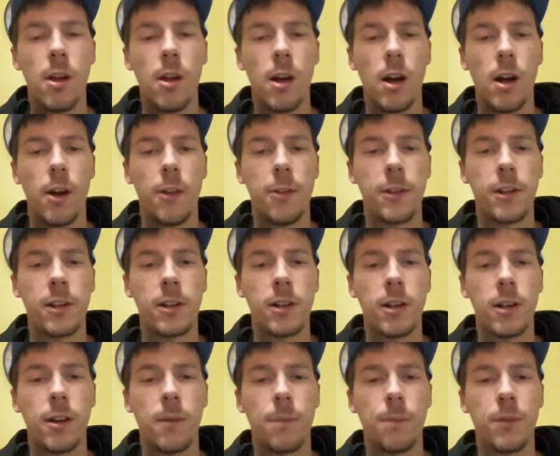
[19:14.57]
I think
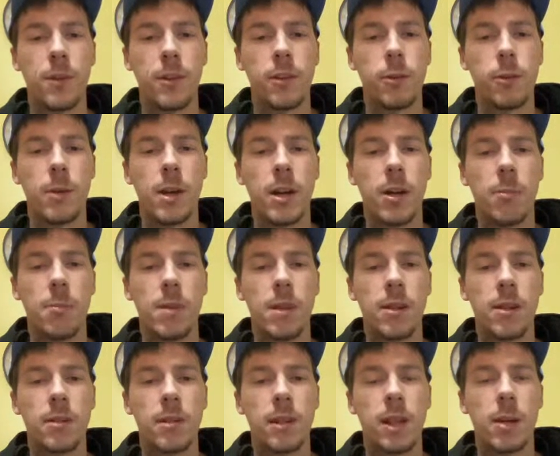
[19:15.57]
this will end up
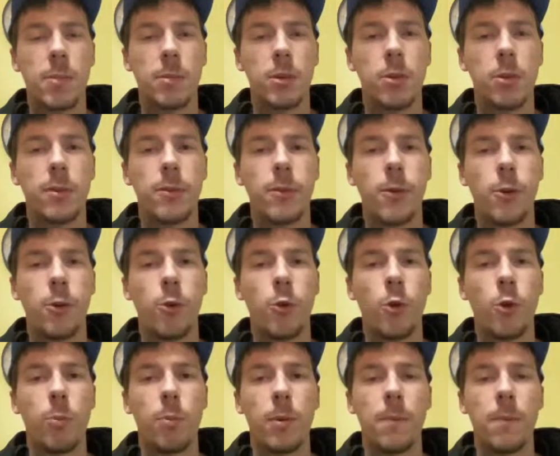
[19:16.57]
setting up a little bit farther north.